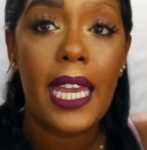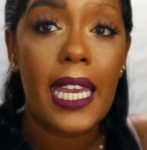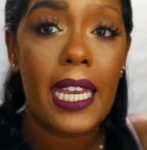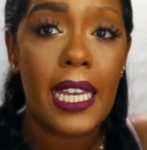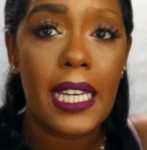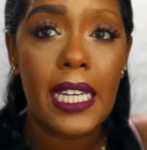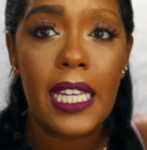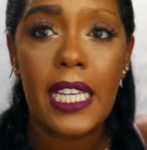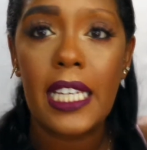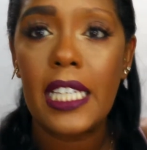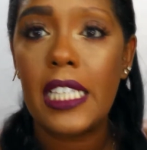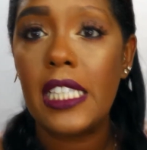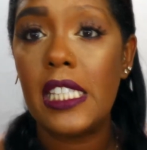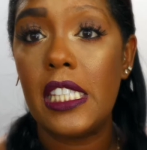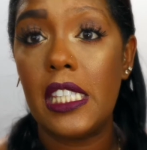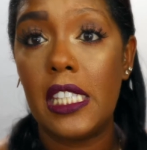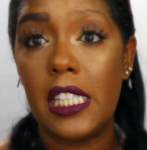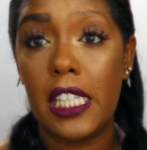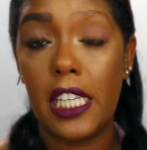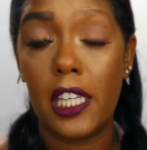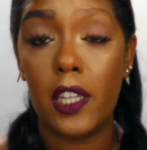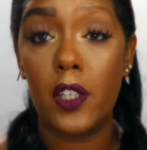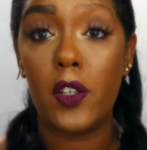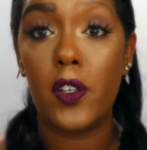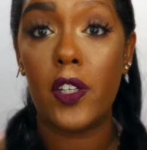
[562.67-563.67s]
Any
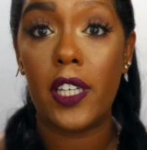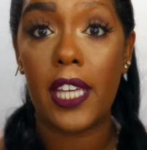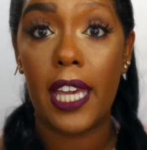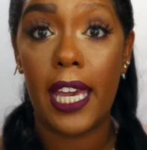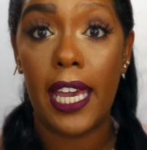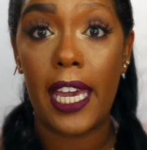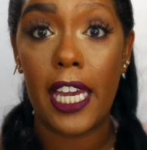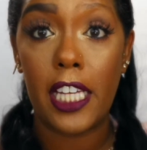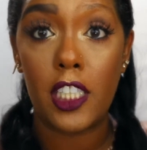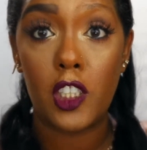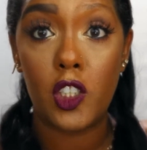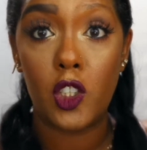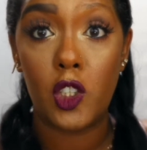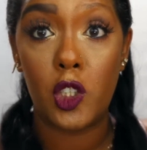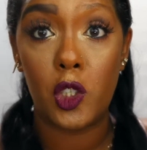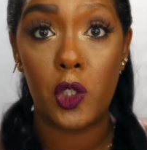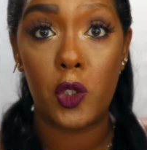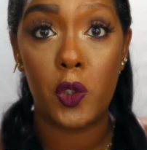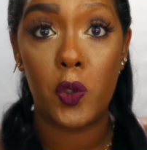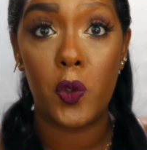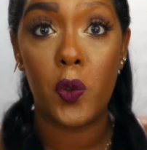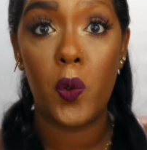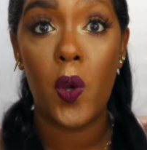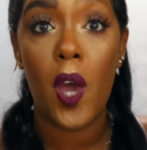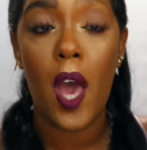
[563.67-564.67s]
concealer can
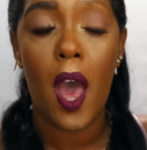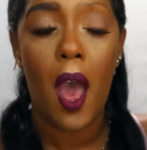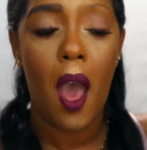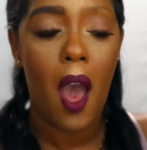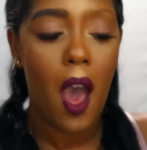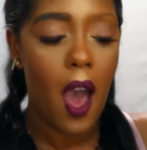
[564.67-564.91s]
do,